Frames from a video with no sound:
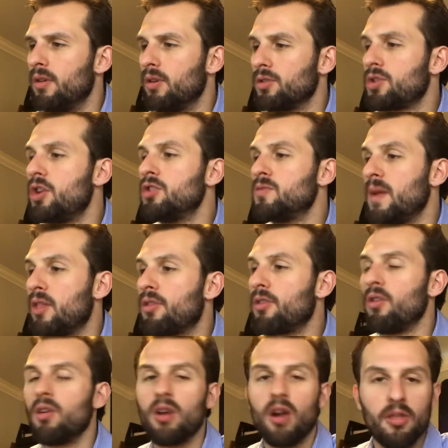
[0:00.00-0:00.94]
or excuse me,
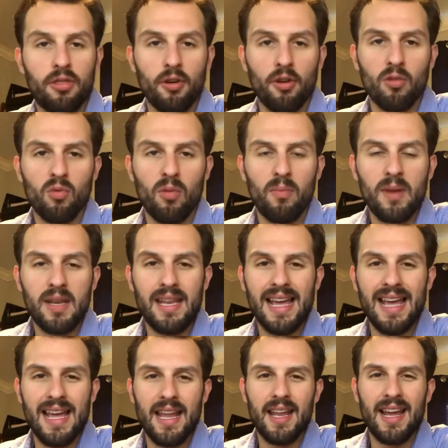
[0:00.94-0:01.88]
third, a third will be
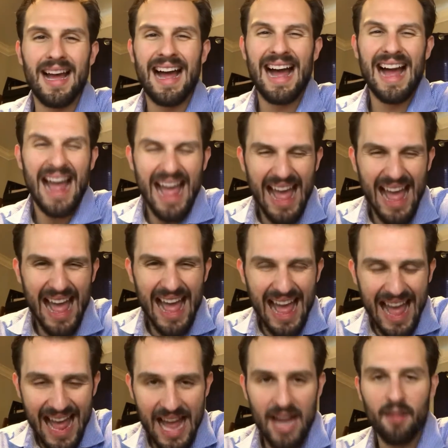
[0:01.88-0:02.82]
dead, a
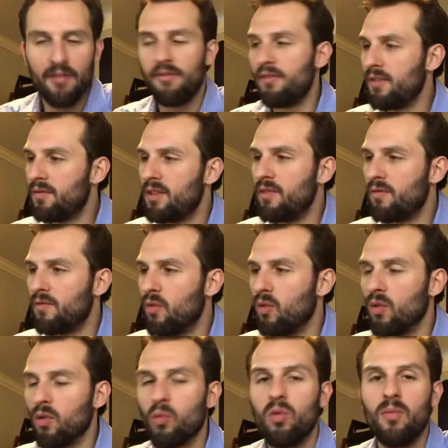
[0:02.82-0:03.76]
half,
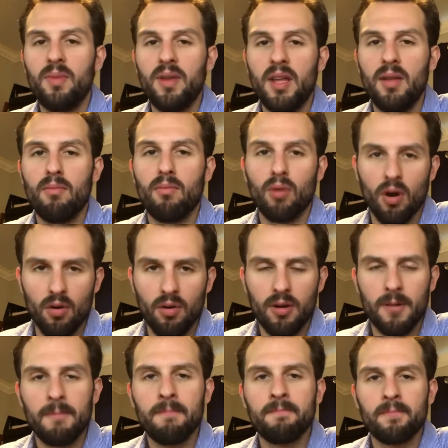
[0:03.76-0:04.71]
54, will be
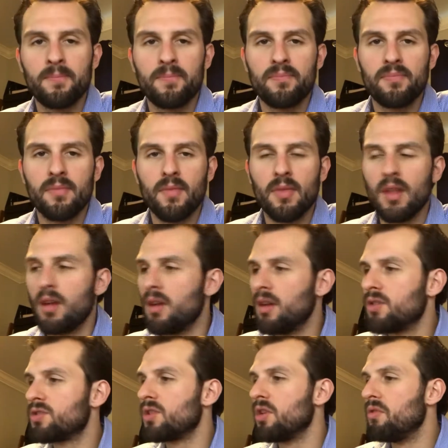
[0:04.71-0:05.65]
broke.
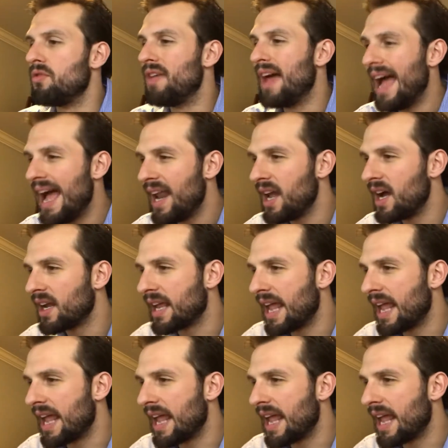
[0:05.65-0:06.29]
So that